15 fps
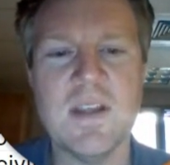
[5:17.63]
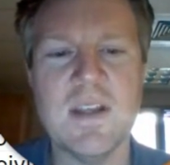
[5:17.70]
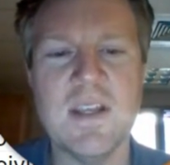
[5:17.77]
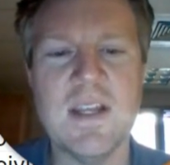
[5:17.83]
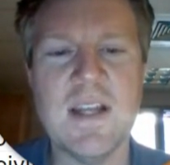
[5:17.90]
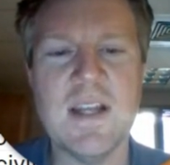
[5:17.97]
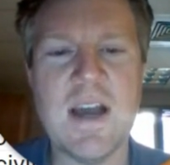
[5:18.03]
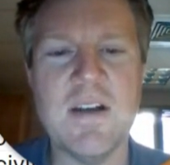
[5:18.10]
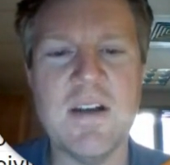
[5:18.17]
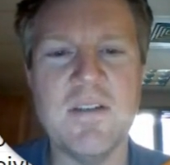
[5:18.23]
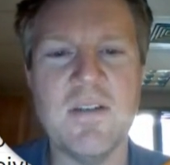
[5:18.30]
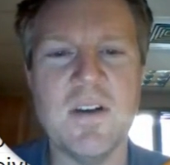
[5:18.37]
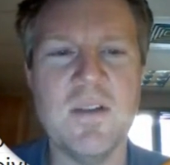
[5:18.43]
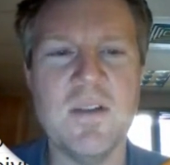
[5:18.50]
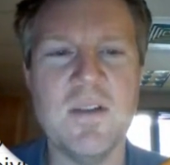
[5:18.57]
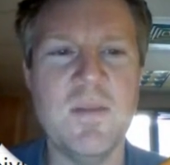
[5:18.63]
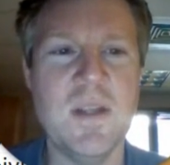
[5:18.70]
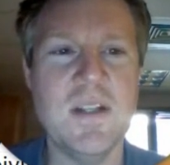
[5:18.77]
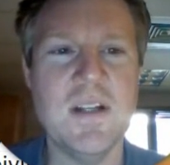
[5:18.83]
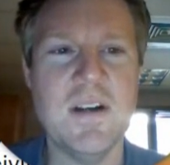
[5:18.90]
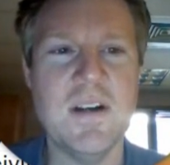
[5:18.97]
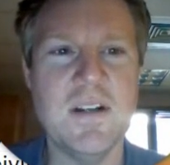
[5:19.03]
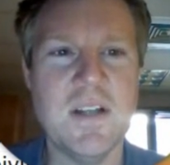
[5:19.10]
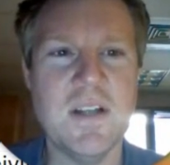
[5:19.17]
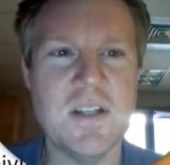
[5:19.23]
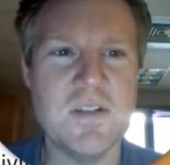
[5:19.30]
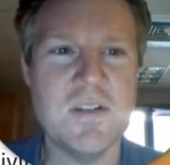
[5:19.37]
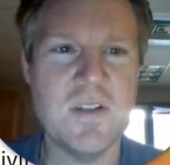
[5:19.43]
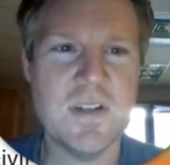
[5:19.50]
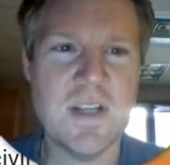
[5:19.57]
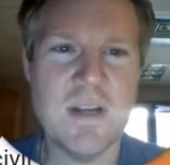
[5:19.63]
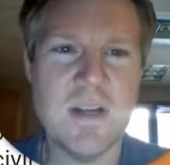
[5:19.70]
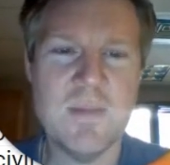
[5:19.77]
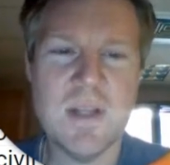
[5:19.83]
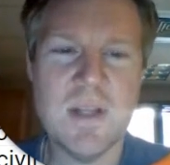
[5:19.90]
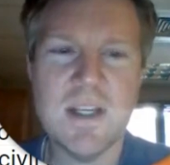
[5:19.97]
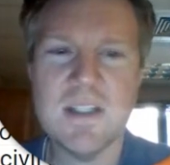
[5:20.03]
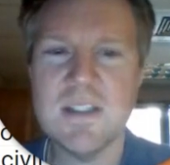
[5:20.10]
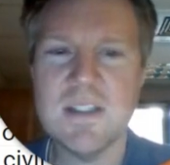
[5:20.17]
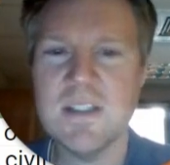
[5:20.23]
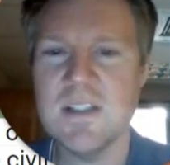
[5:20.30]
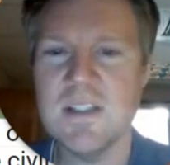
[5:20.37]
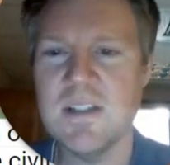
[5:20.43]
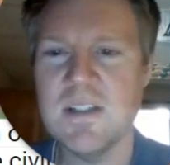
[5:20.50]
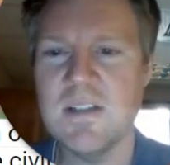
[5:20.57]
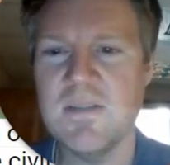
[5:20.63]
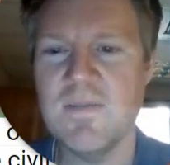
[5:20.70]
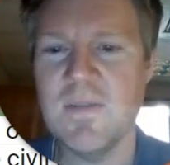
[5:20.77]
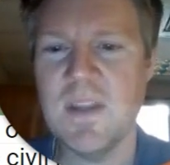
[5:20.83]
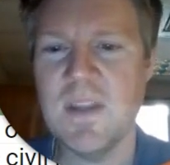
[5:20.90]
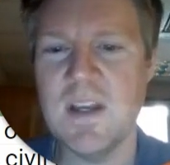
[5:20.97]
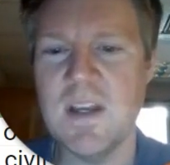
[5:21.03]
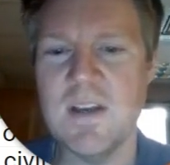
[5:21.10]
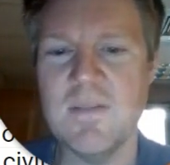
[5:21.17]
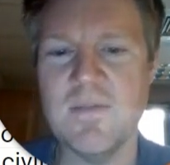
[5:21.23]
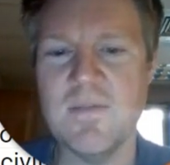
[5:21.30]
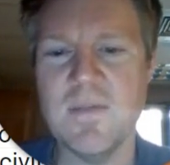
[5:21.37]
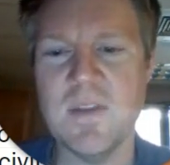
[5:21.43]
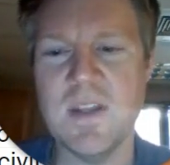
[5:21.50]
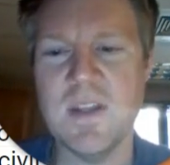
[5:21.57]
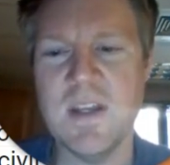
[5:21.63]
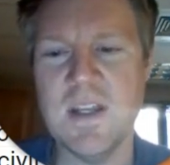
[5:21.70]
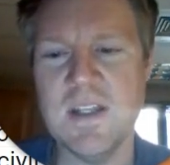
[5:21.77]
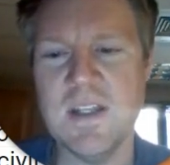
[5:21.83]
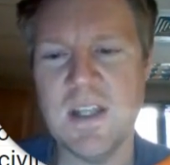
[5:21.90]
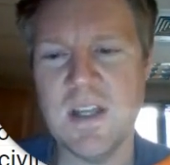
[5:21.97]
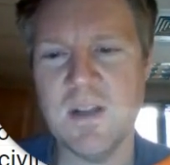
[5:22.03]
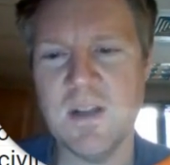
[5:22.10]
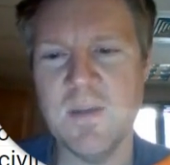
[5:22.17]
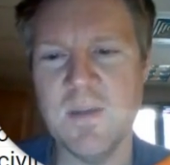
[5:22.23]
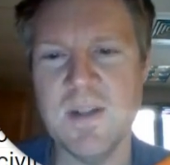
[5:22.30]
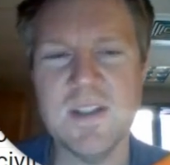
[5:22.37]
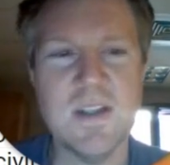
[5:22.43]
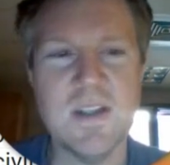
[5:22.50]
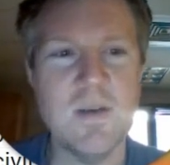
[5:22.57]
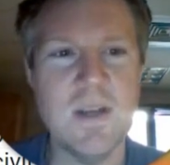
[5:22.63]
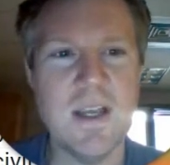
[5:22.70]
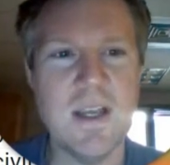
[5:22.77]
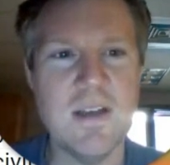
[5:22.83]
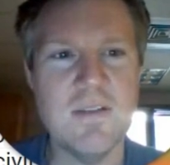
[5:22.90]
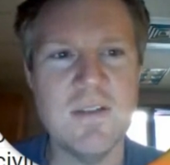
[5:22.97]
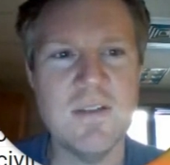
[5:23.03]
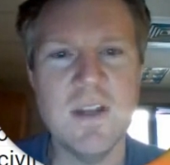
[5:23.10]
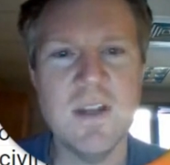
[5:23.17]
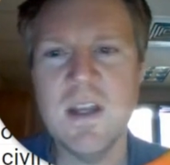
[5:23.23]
get out of all the military-industrial complex entanglements that we have?